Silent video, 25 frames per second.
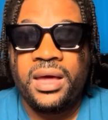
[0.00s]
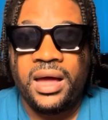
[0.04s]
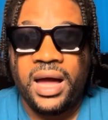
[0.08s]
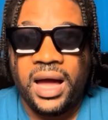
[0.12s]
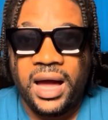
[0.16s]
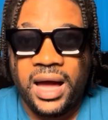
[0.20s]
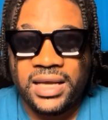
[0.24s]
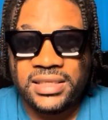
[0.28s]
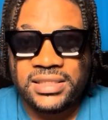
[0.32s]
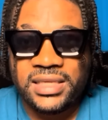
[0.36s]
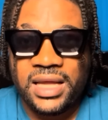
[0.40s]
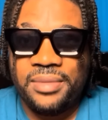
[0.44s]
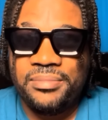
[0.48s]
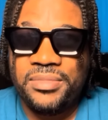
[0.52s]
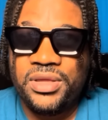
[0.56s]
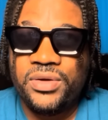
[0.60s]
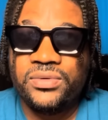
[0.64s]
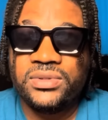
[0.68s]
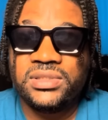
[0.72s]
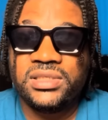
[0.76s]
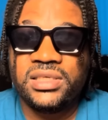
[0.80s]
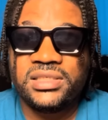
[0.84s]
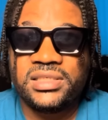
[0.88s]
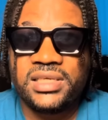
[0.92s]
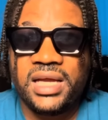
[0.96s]
As a
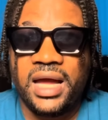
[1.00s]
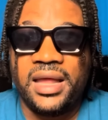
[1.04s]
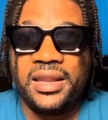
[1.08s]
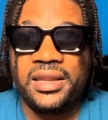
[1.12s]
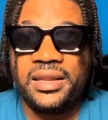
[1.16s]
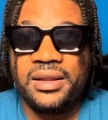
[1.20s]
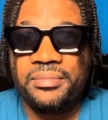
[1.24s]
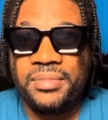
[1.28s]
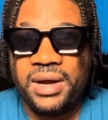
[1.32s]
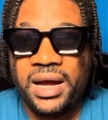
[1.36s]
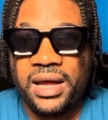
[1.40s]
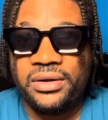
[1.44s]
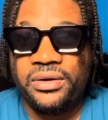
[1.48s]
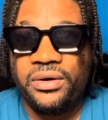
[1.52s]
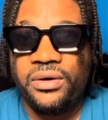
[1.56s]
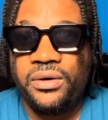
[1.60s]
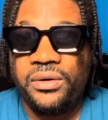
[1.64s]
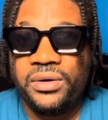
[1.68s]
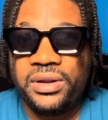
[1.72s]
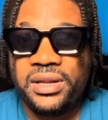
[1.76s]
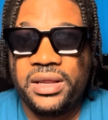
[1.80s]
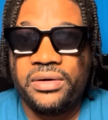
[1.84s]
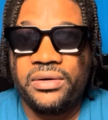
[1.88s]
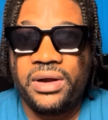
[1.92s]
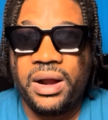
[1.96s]
musician, the man
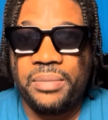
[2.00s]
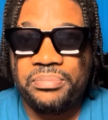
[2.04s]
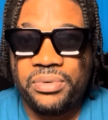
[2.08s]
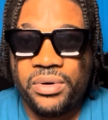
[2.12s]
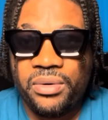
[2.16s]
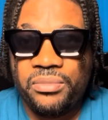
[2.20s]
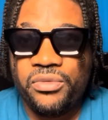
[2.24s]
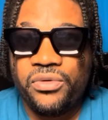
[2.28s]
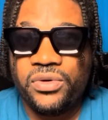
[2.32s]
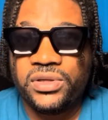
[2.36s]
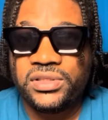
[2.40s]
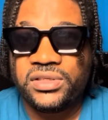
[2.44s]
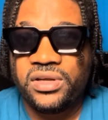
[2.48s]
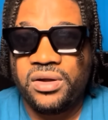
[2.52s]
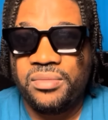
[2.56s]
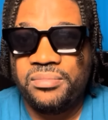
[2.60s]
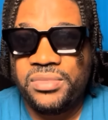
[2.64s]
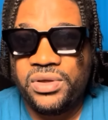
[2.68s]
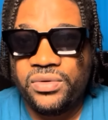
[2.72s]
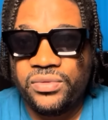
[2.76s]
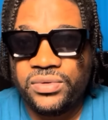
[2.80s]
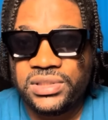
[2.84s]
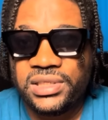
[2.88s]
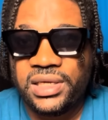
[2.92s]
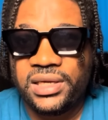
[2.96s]
out there will promote some
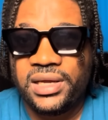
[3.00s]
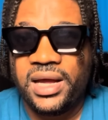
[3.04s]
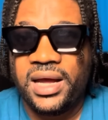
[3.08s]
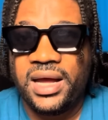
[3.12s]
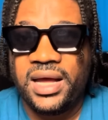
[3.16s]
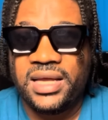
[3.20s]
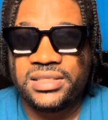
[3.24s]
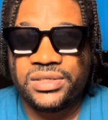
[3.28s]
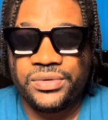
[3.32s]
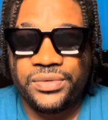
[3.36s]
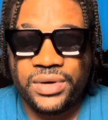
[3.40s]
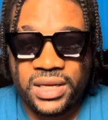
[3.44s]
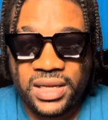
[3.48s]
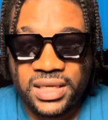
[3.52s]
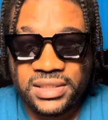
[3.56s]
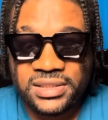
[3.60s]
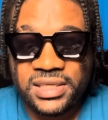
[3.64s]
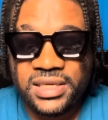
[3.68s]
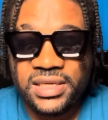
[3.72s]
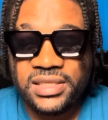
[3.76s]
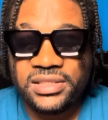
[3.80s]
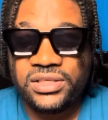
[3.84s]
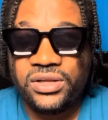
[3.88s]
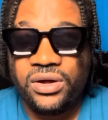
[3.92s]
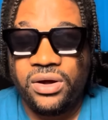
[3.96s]
music as well. You see
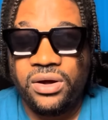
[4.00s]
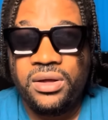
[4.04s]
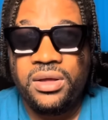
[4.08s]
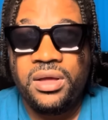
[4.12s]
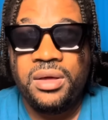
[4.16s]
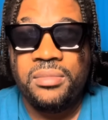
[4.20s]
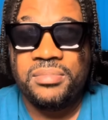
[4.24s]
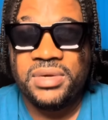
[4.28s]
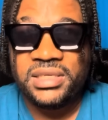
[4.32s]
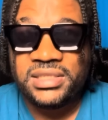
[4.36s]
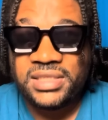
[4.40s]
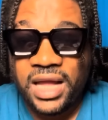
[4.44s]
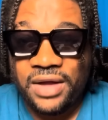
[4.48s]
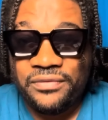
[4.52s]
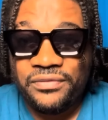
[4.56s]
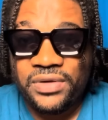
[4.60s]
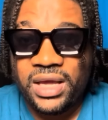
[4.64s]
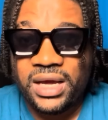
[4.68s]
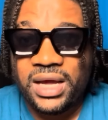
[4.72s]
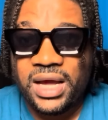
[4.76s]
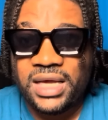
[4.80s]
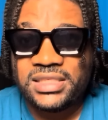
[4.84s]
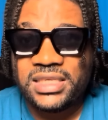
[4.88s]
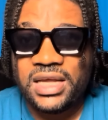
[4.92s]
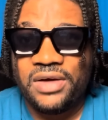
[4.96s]
it. So Mr.
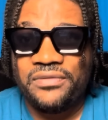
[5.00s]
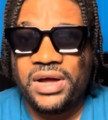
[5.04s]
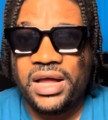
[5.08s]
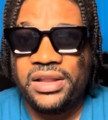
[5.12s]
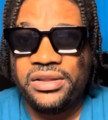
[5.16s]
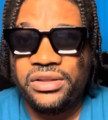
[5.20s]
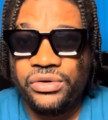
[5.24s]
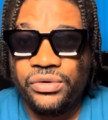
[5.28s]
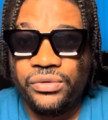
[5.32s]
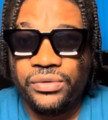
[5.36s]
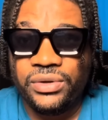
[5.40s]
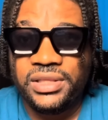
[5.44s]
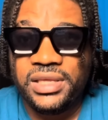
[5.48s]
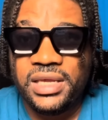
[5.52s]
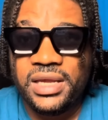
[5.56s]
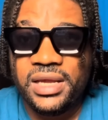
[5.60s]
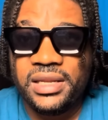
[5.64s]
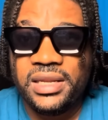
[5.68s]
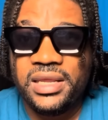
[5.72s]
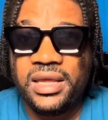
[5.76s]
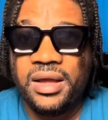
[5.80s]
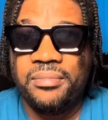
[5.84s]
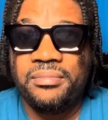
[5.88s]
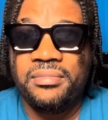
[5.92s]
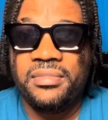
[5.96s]
Vegas have a new thing
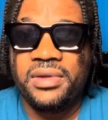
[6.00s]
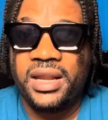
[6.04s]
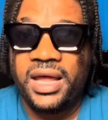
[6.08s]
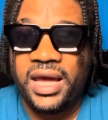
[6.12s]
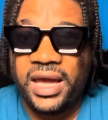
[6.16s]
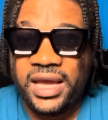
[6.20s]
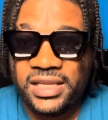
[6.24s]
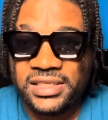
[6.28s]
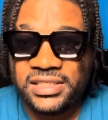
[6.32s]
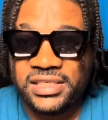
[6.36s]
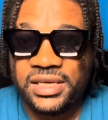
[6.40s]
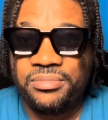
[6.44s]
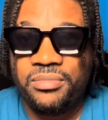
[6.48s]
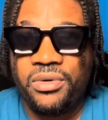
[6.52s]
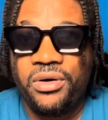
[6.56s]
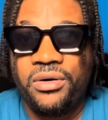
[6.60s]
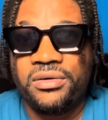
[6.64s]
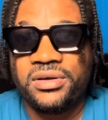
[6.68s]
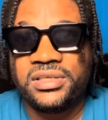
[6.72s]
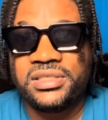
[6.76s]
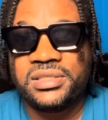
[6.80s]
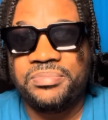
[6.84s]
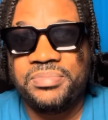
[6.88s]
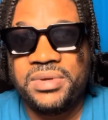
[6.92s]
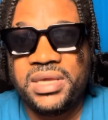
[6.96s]
named Nige
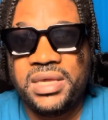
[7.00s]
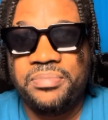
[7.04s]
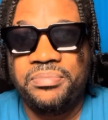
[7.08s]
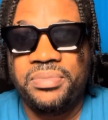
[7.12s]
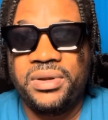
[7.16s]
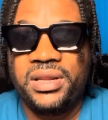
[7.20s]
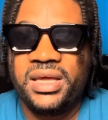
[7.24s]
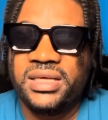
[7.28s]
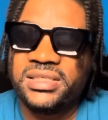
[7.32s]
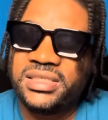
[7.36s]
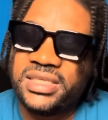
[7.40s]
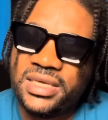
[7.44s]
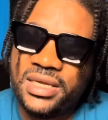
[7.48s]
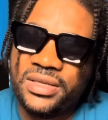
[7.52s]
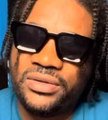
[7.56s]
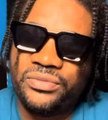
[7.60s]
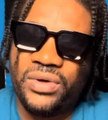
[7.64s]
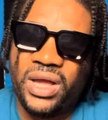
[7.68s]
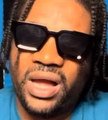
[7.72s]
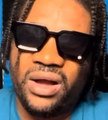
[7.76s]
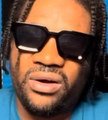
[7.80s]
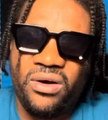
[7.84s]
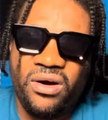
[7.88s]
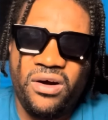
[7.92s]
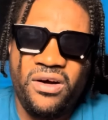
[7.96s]
Bounce, people. You see it? We
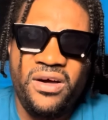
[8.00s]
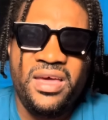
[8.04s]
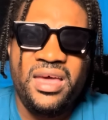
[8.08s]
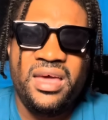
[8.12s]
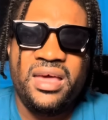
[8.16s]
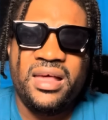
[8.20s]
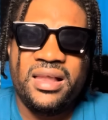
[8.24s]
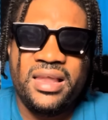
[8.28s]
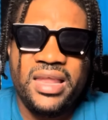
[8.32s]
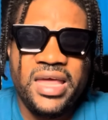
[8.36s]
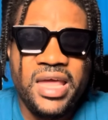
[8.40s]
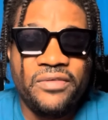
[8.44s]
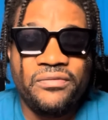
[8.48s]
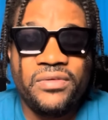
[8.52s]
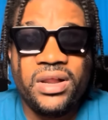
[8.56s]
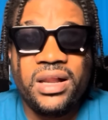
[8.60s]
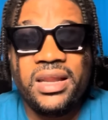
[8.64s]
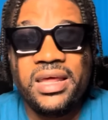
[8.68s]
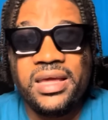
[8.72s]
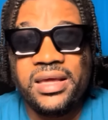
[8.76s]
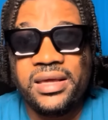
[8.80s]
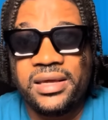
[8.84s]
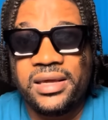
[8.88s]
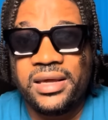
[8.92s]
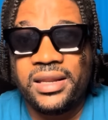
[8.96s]
are gonna leave the
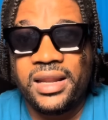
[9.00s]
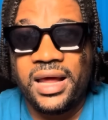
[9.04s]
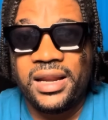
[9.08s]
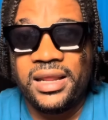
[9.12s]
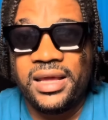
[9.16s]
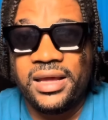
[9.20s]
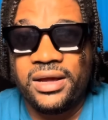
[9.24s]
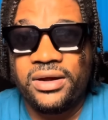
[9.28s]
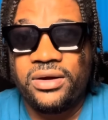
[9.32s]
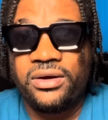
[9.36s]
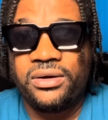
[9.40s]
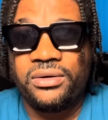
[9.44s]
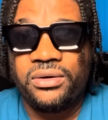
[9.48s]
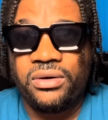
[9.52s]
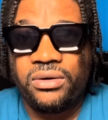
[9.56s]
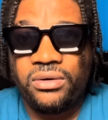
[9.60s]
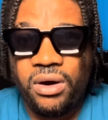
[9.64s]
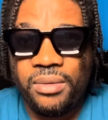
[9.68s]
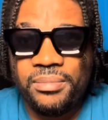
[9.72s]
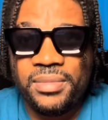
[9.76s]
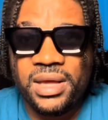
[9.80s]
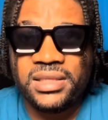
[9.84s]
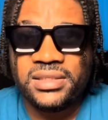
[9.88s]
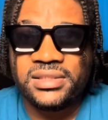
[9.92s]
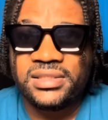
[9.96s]
link in the
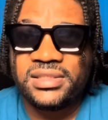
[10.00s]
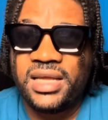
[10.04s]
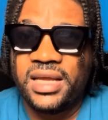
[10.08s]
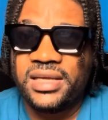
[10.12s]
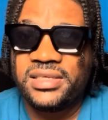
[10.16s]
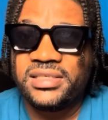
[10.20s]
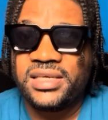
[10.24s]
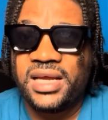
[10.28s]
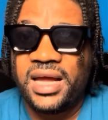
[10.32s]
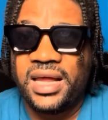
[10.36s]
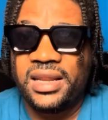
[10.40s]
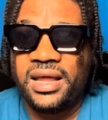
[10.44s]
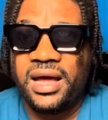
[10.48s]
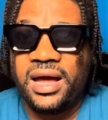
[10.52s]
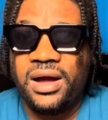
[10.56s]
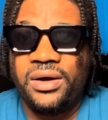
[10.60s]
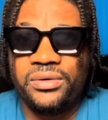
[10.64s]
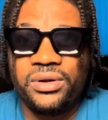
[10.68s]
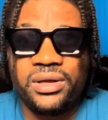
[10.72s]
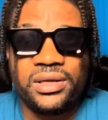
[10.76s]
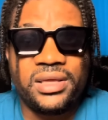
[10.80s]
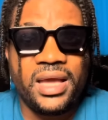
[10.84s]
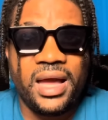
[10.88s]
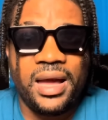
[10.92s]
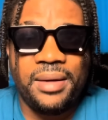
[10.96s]
comment section and
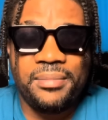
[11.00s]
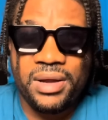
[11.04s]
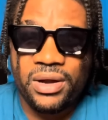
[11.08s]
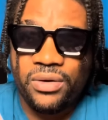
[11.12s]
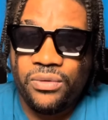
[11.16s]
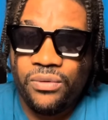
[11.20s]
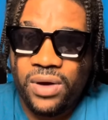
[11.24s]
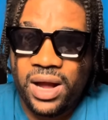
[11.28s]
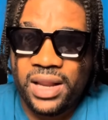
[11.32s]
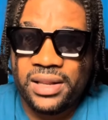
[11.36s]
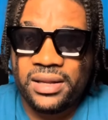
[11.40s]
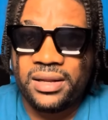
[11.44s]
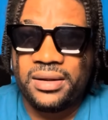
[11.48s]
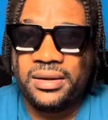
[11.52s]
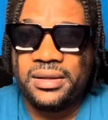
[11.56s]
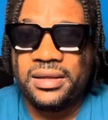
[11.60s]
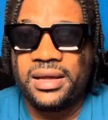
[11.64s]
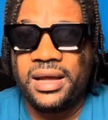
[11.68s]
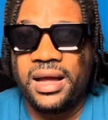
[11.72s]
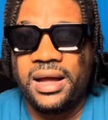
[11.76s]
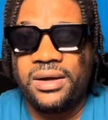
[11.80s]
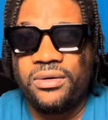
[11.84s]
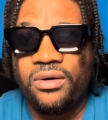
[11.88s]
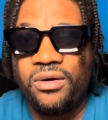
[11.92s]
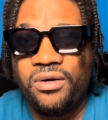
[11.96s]
you can make one click
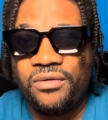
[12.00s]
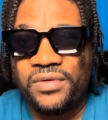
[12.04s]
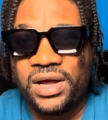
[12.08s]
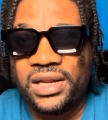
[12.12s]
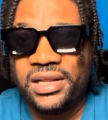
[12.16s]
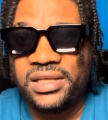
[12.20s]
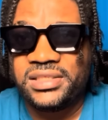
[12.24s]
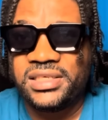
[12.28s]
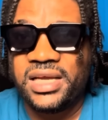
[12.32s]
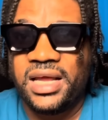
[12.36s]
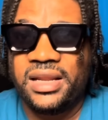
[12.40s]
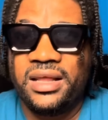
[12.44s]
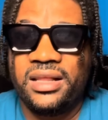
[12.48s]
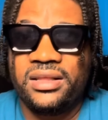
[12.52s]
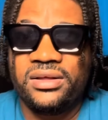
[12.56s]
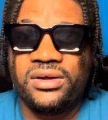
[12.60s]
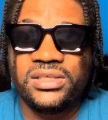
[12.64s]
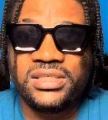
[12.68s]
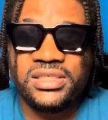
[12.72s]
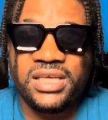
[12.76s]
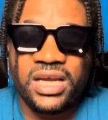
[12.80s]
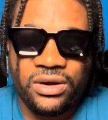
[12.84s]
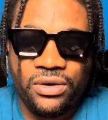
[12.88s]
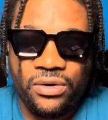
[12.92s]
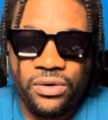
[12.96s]
and go over the channel, go
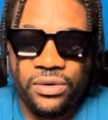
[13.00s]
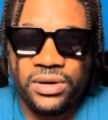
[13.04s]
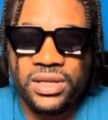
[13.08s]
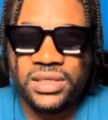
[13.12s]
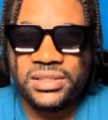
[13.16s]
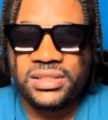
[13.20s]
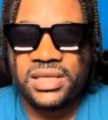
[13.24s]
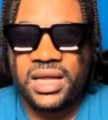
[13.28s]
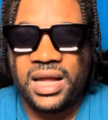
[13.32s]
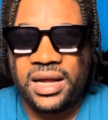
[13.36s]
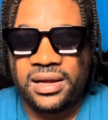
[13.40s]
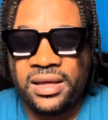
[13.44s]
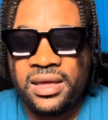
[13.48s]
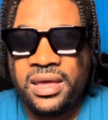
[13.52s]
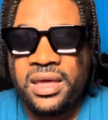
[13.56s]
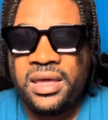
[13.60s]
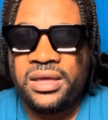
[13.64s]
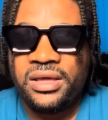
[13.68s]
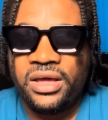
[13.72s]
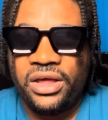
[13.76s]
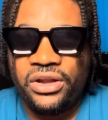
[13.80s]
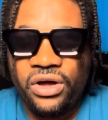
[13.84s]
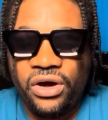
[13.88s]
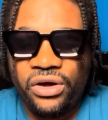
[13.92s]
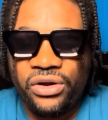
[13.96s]
check out this song.
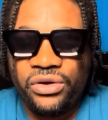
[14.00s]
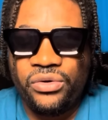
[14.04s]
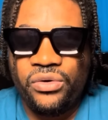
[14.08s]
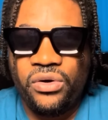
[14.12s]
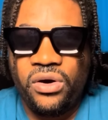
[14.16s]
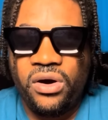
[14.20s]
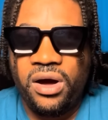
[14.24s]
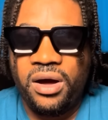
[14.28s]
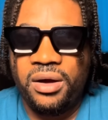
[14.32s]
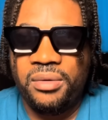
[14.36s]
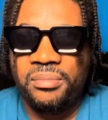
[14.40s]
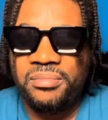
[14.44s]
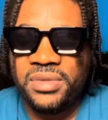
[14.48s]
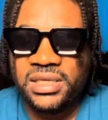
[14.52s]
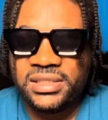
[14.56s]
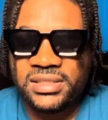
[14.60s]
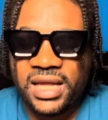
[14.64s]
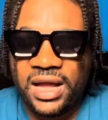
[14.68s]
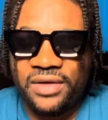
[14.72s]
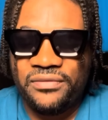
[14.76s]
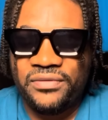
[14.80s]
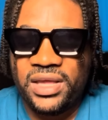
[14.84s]
You don't know Mr.